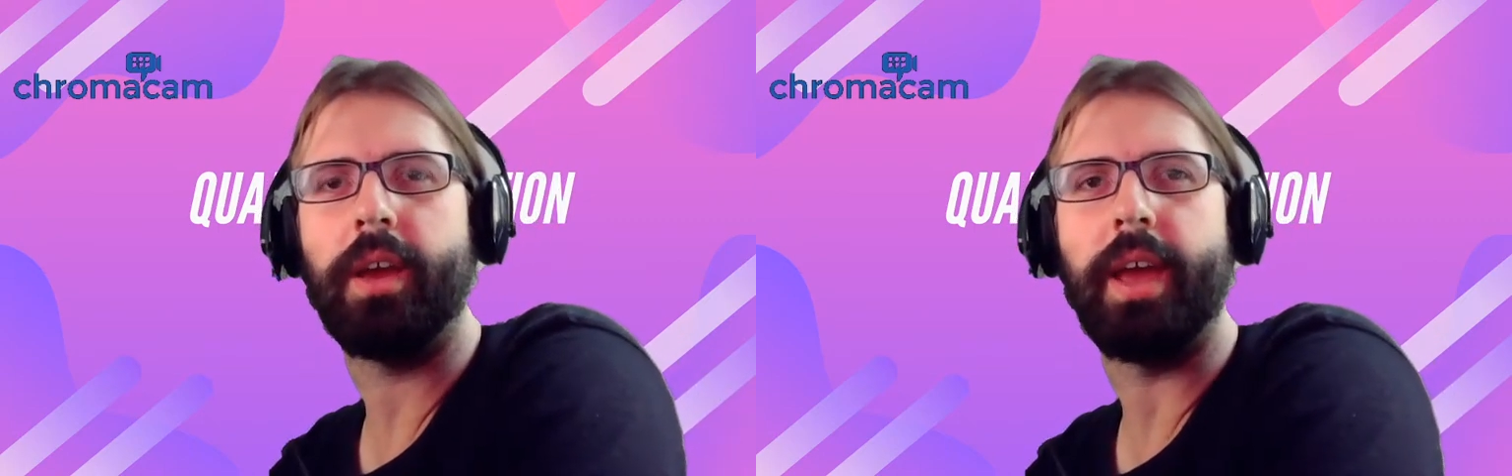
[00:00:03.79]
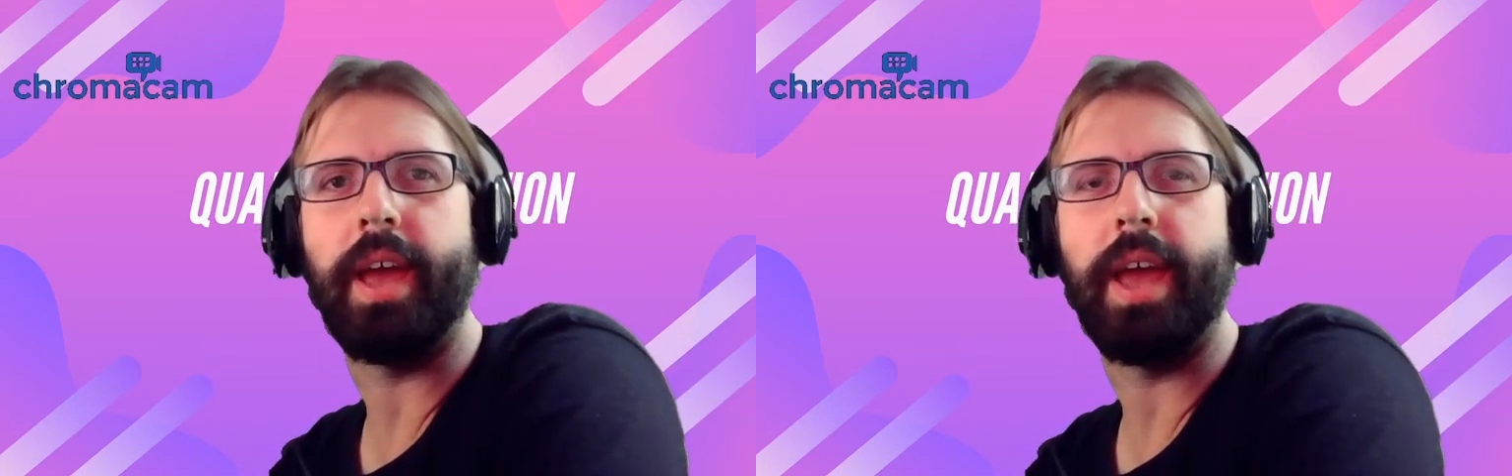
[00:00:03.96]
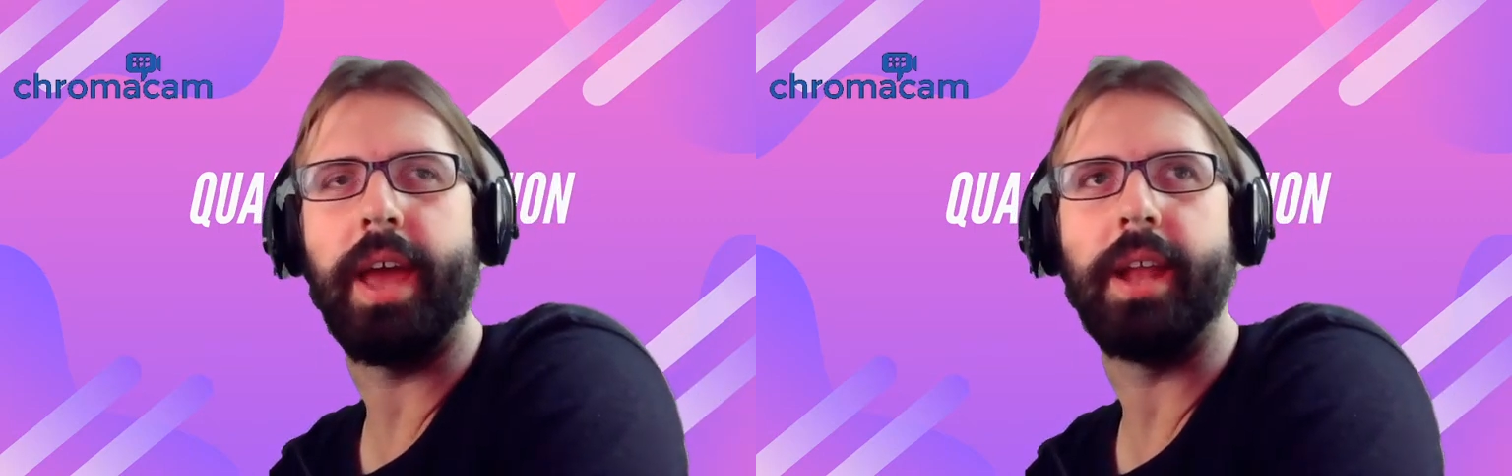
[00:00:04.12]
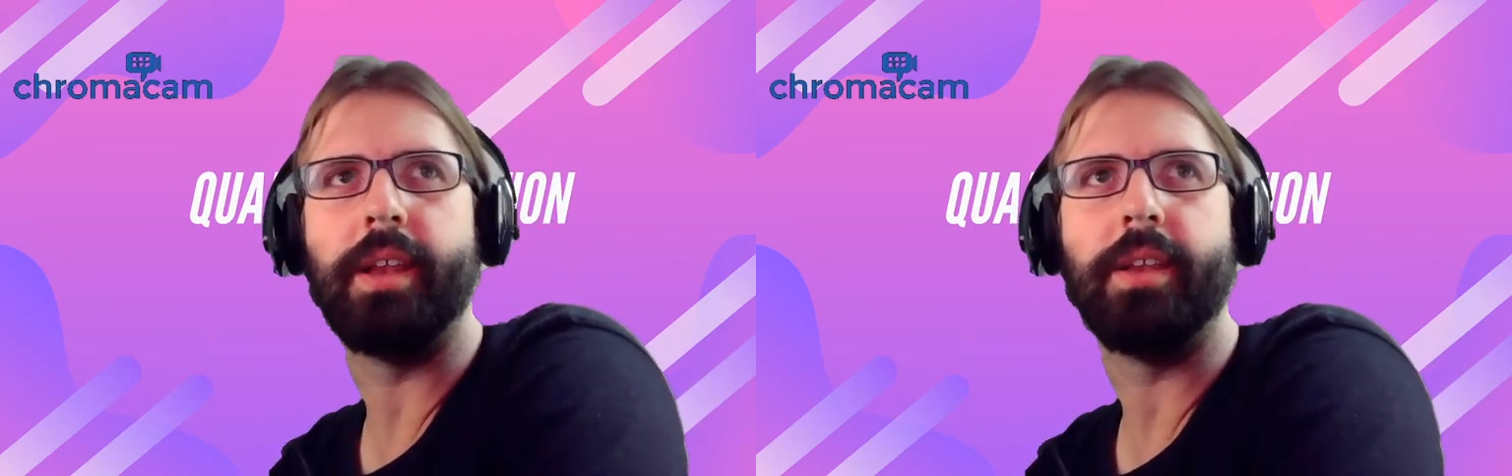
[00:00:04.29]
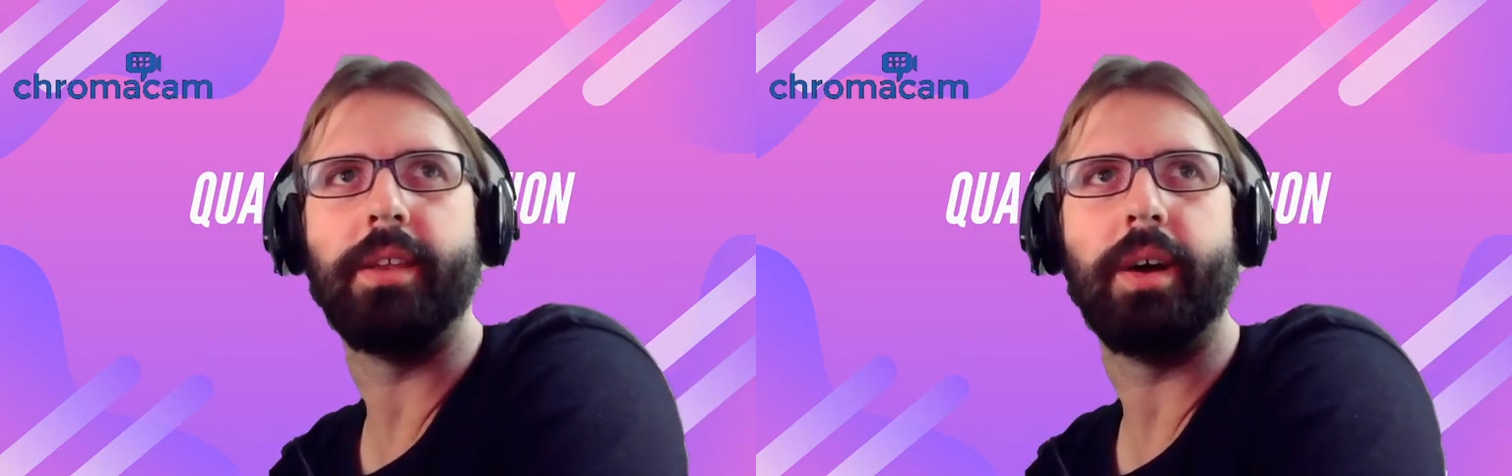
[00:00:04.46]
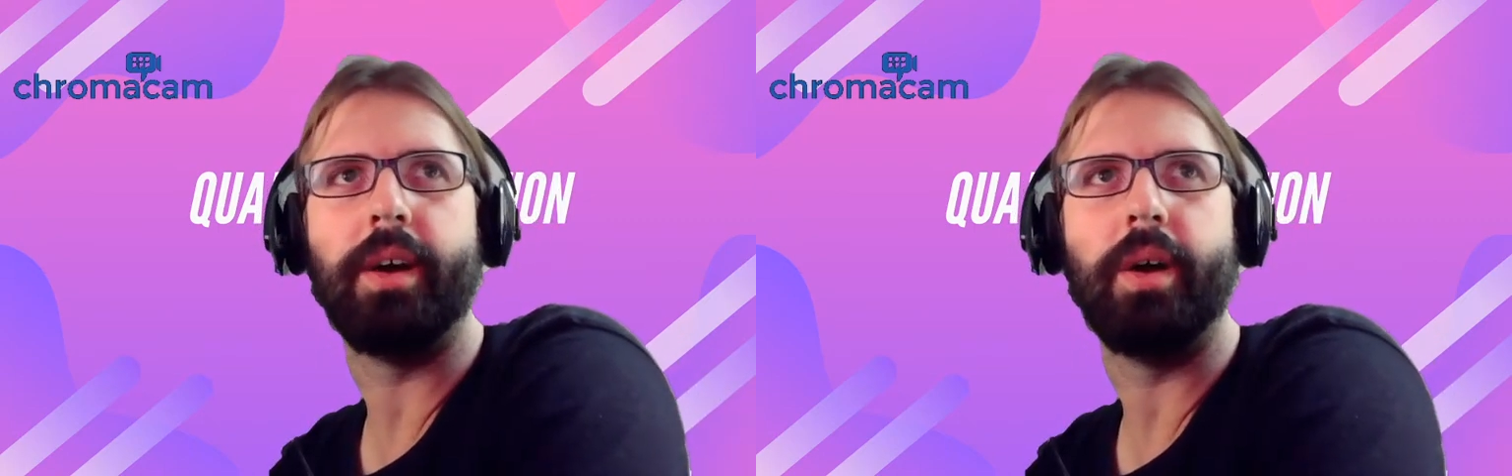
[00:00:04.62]
and
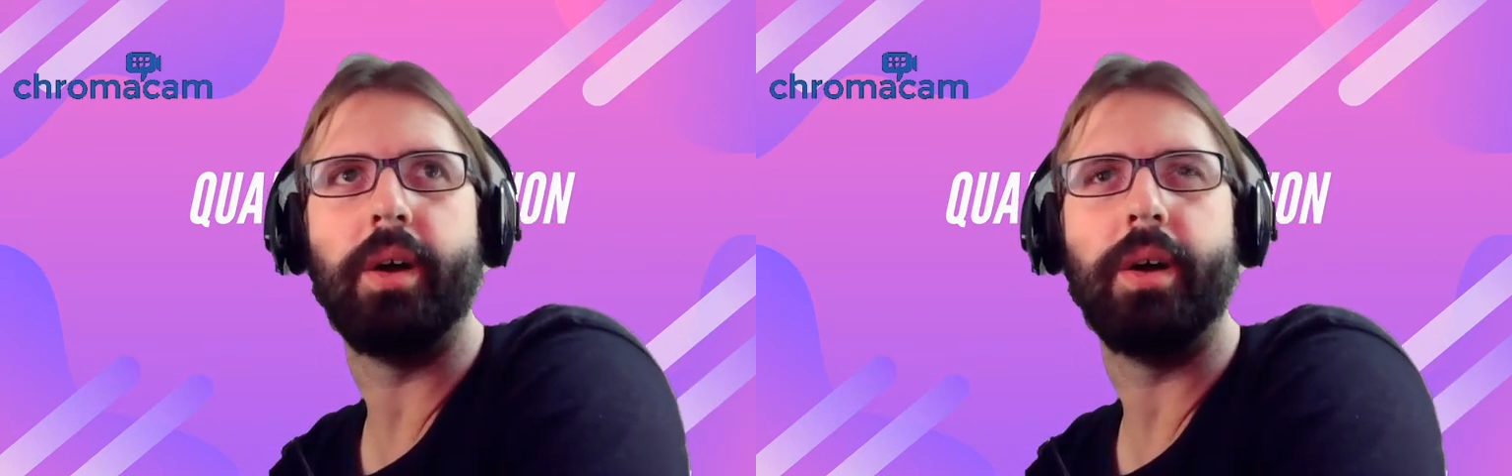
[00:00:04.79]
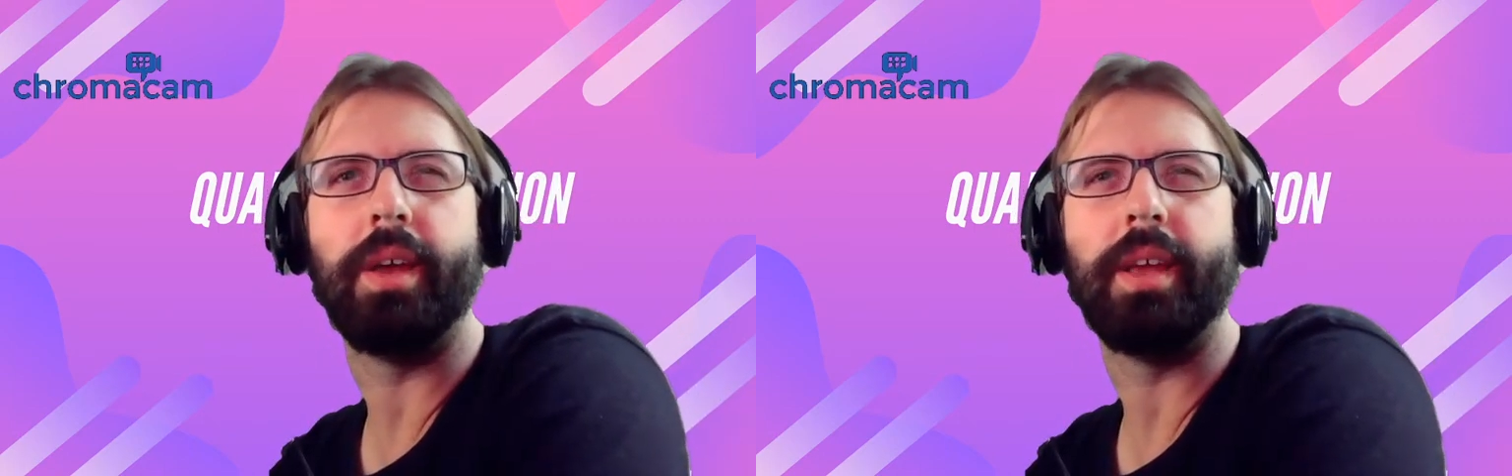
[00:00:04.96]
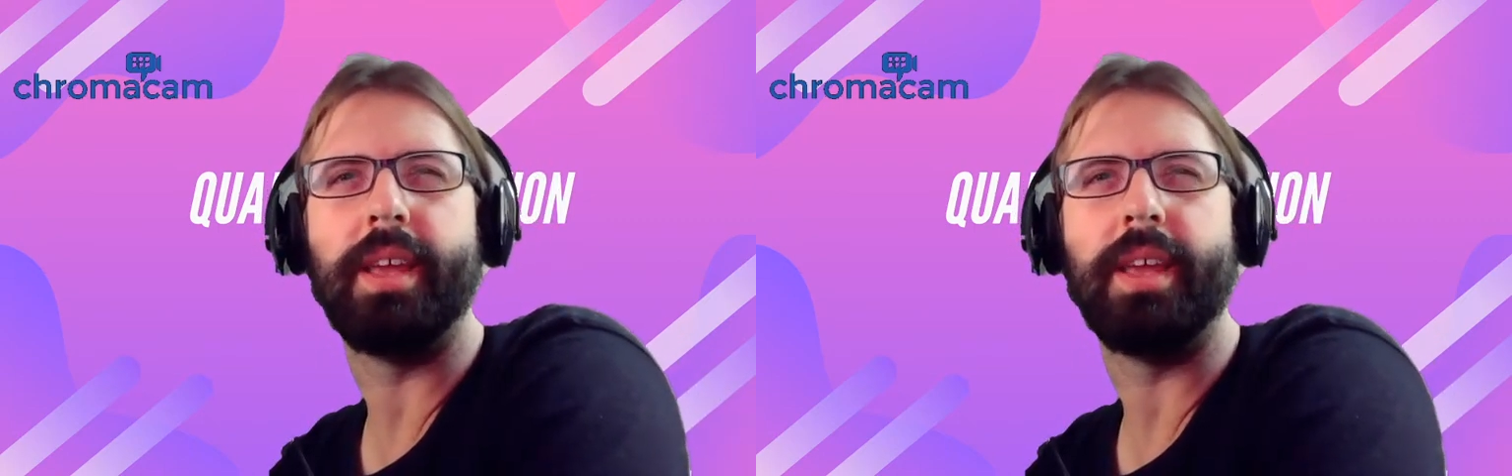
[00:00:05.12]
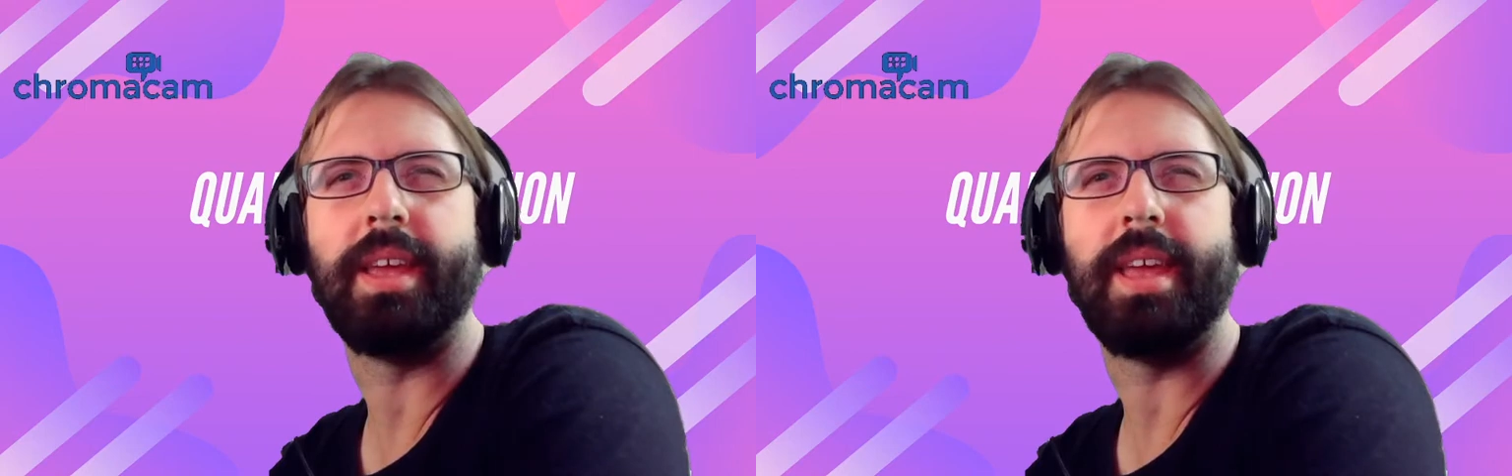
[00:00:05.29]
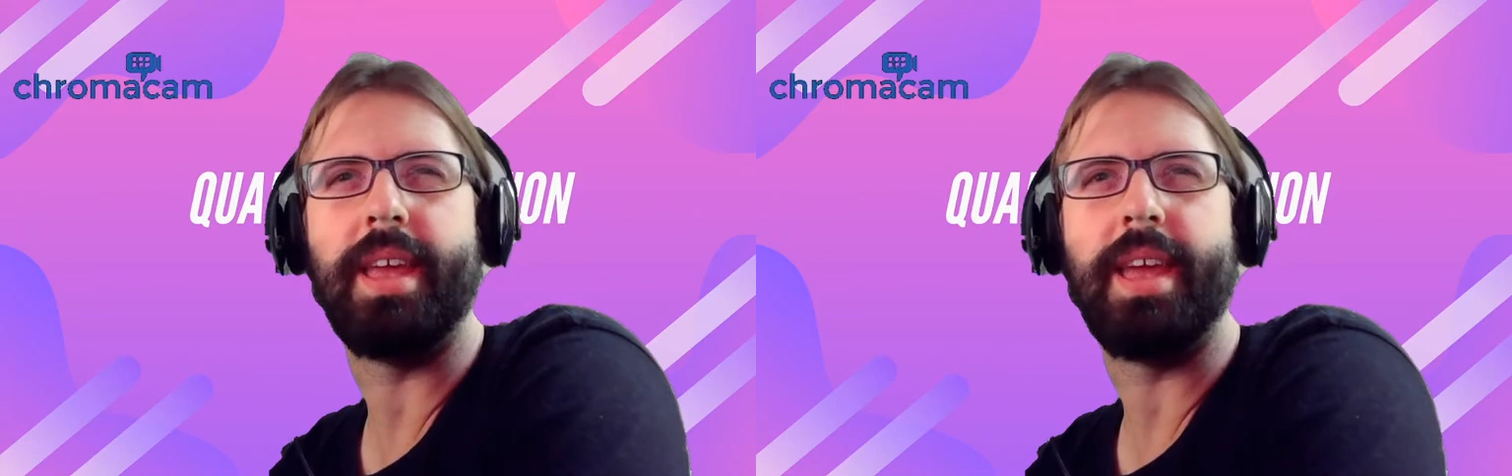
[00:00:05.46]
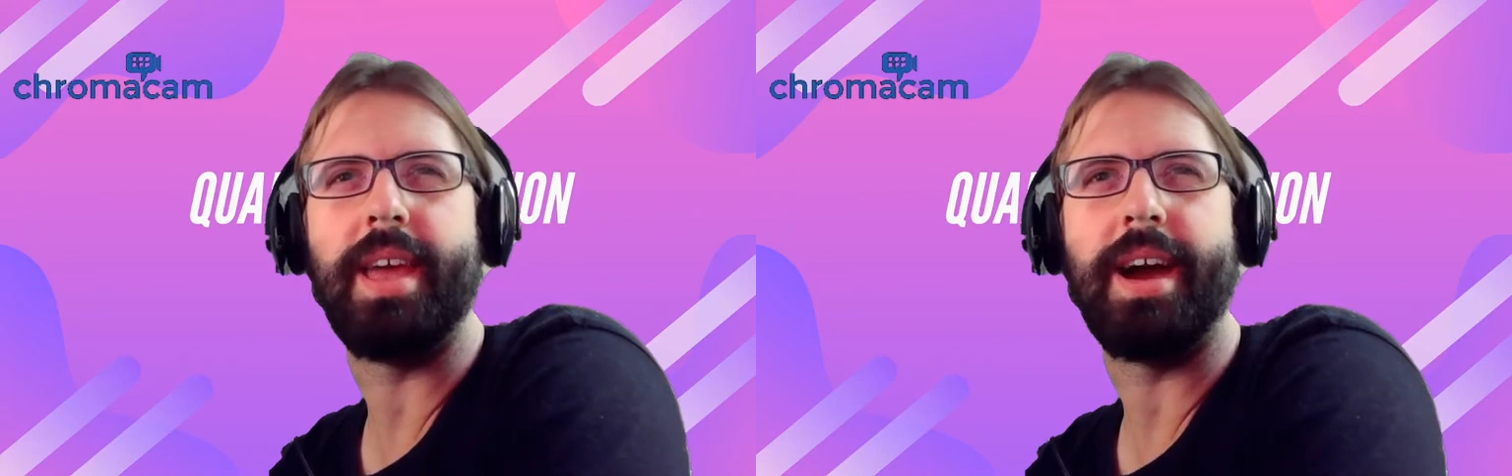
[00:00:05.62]

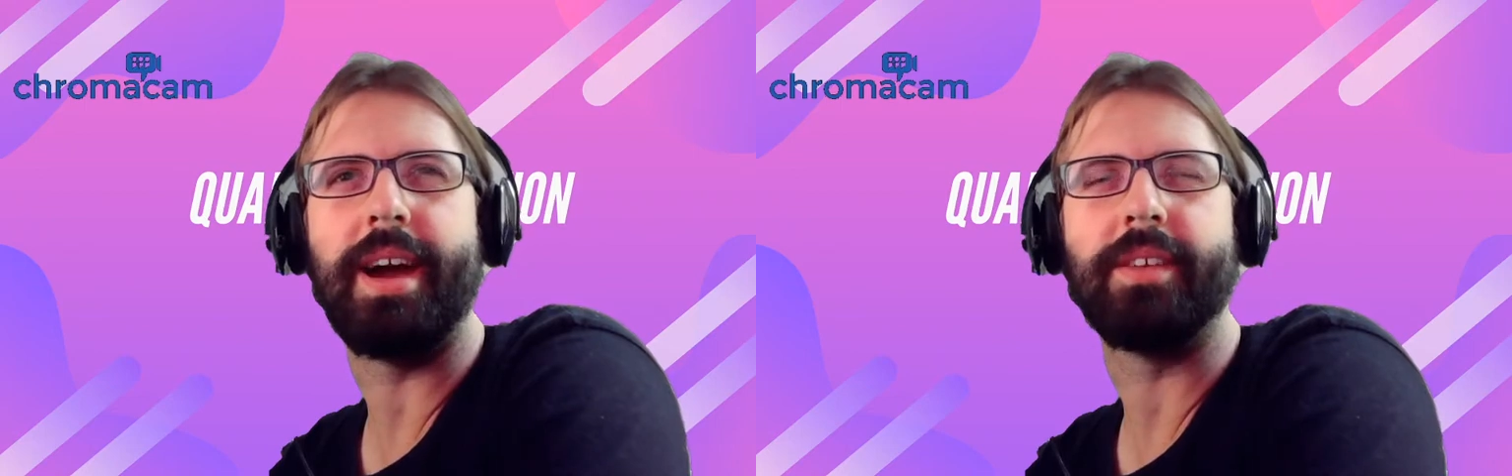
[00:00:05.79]
yeah,